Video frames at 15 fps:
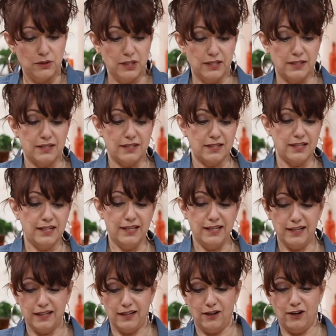you can
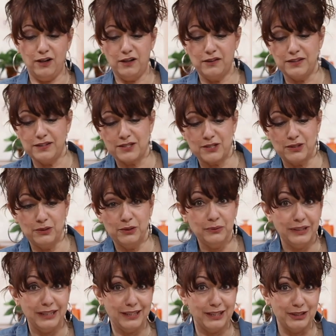see all this
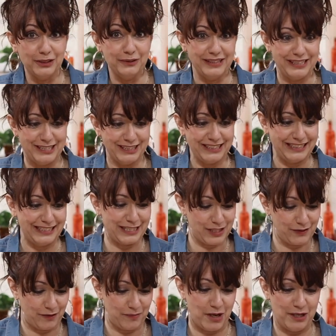ooey-gooey
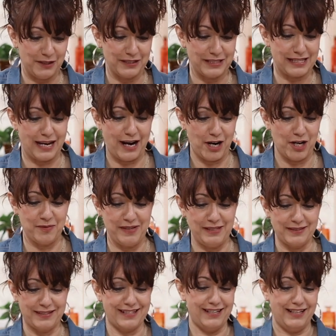goodness from all this
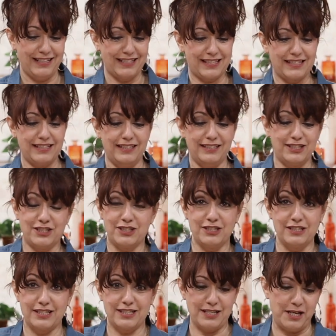caramel sauce. It's
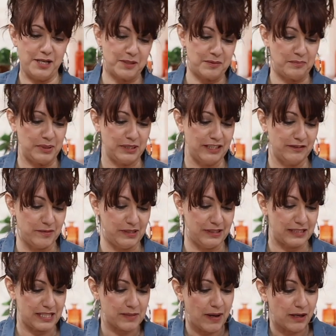just unbelievable.
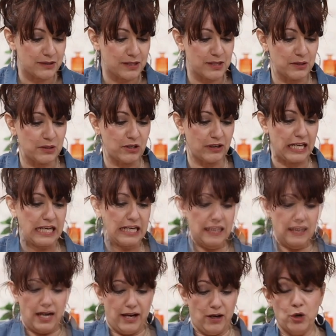It smells so great.
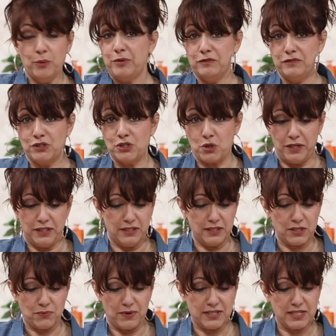I hope you've enjoyed
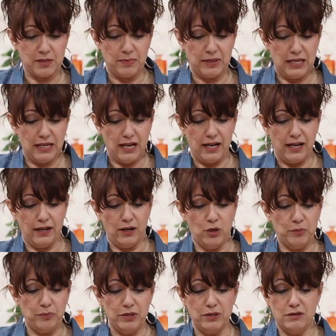this recipe. I
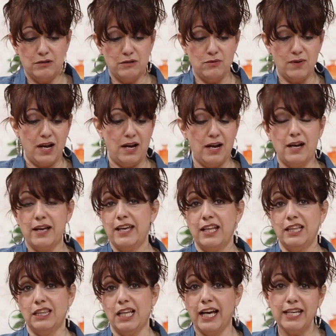hope you
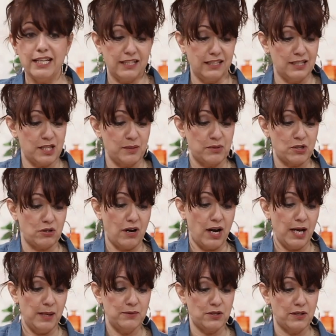hit like and
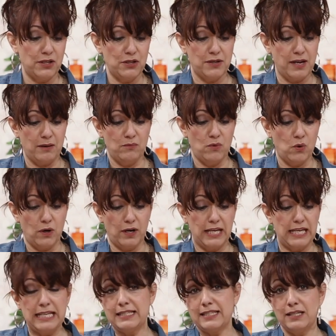subscribe so that you get more
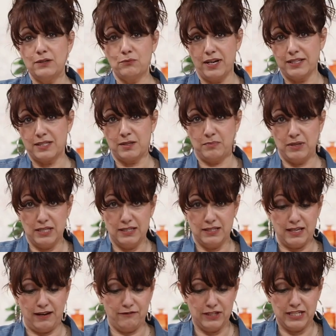easy recipes,
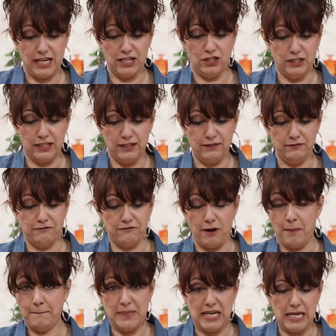everyday cooking
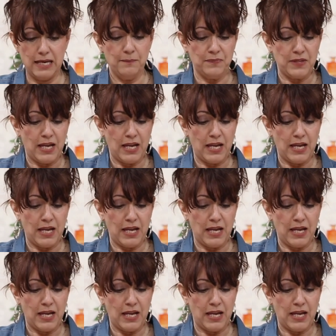from me.